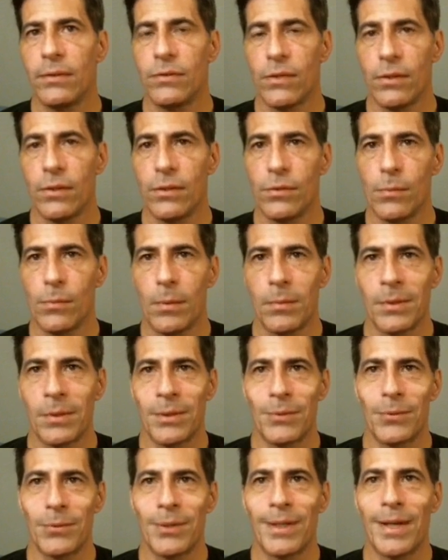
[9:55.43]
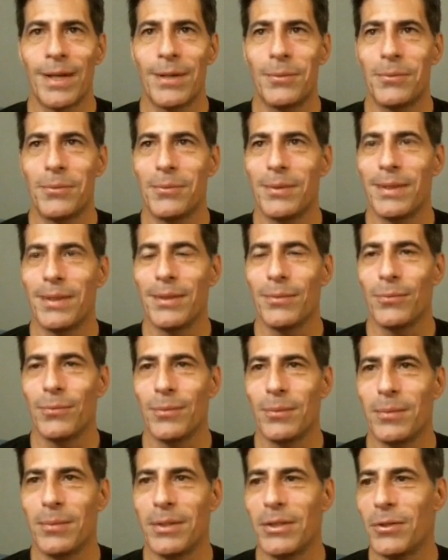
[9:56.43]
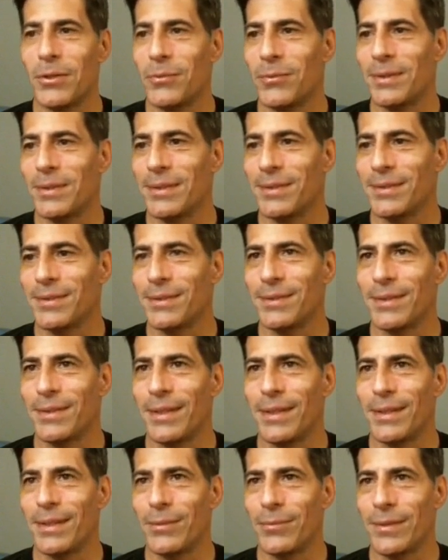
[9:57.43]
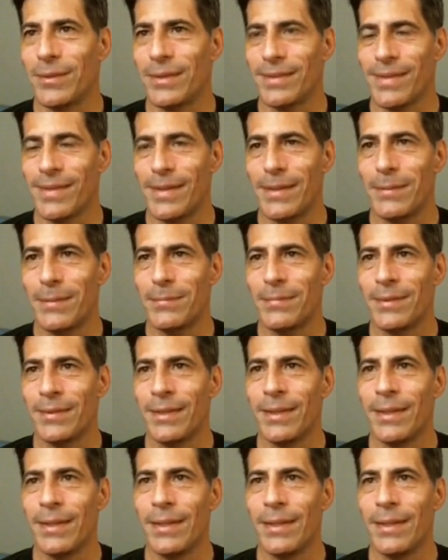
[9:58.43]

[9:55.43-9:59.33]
So this is what we're going to work out when we when we go real uh, real time.